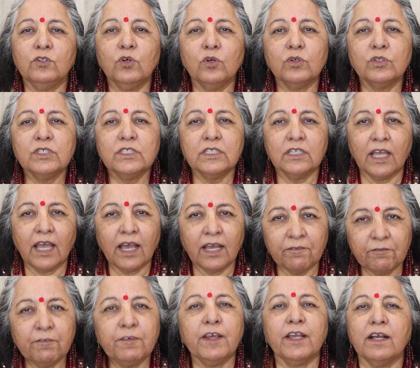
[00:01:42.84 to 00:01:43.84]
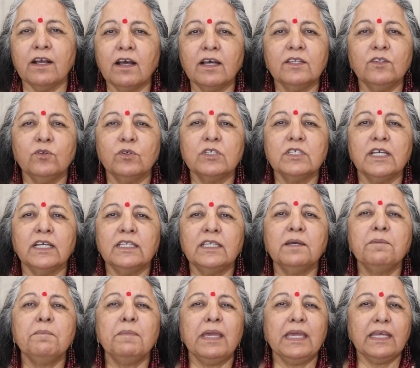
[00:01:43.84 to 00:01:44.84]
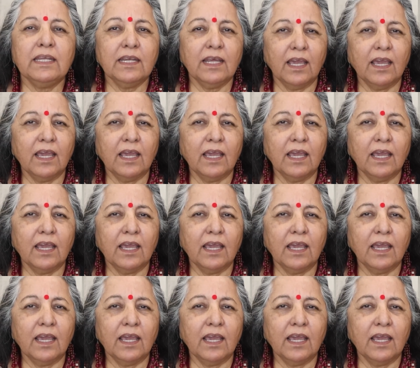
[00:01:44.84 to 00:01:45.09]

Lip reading: those Africa, those are the main